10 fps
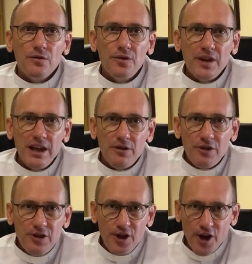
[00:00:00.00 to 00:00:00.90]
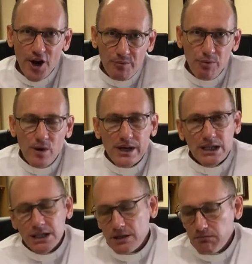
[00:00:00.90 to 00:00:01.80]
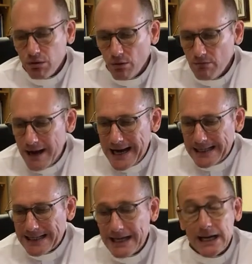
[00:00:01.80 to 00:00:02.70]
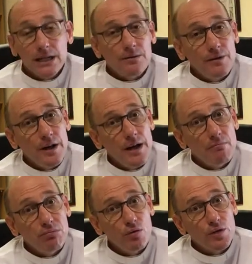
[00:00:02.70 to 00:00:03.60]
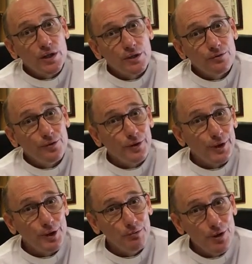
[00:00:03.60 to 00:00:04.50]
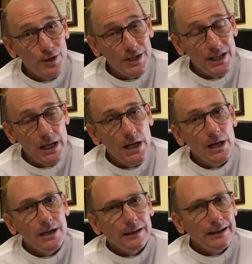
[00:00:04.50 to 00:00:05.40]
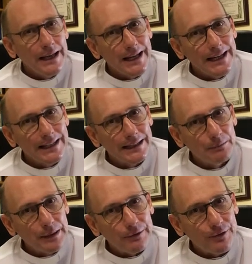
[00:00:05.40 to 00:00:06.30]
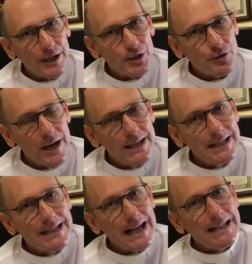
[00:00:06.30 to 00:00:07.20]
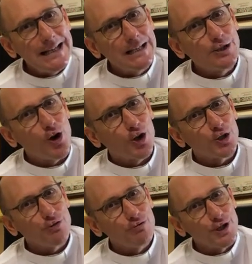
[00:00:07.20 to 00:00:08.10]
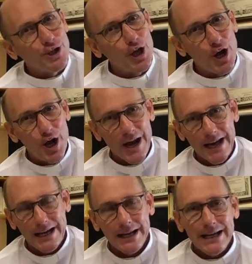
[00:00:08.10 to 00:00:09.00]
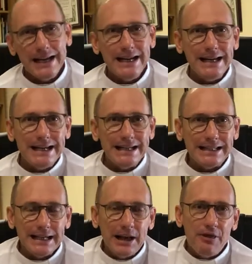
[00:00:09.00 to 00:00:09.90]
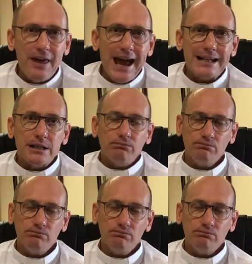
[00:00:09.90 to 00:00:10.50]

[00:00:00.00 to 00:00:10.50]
The third point St. Paul makes here is really important for the community getting a little bit frustrated that he's not returning, is that